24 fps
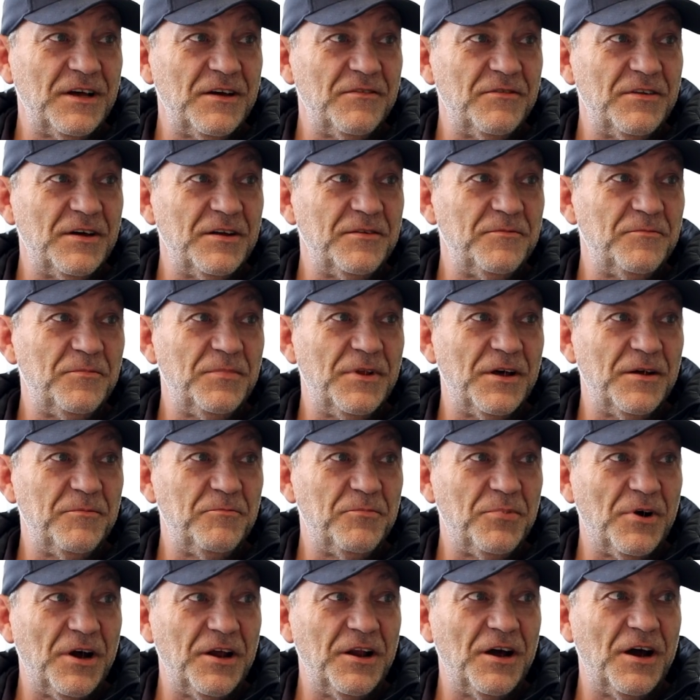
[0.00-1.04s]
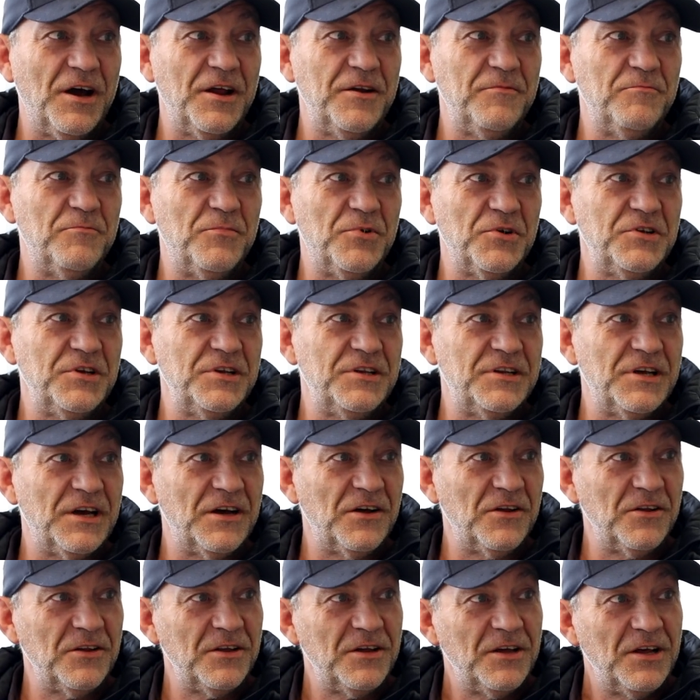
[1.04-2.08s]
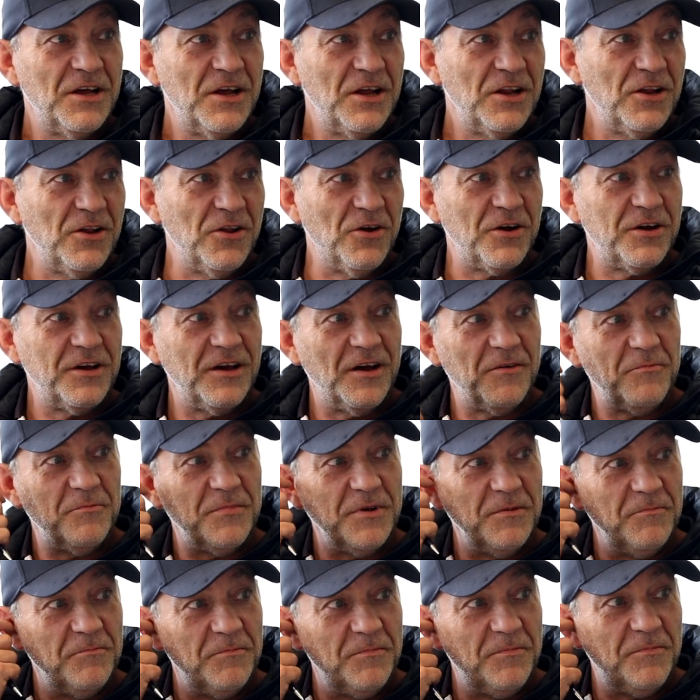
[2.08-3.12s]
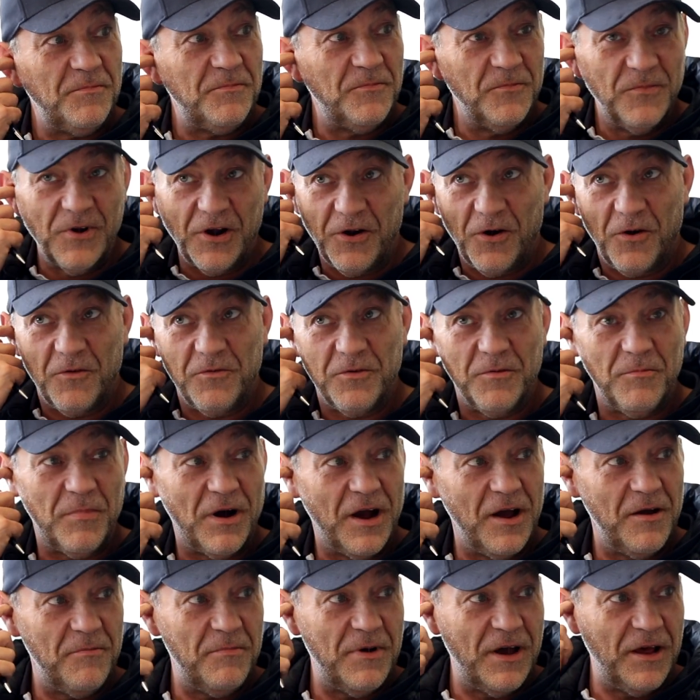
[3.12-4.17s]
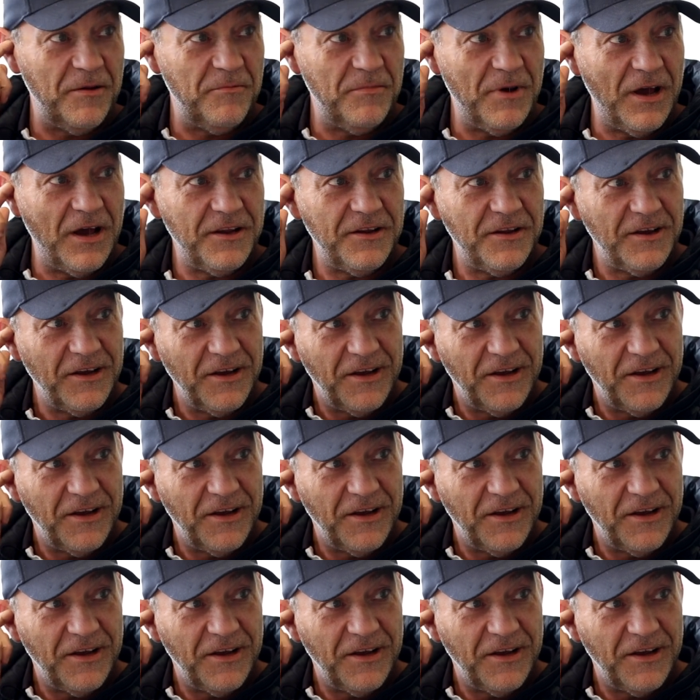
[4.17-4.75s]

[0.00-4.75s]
have that bright-eyed and bushy-tailed look. You haven't been run over by a bad bet.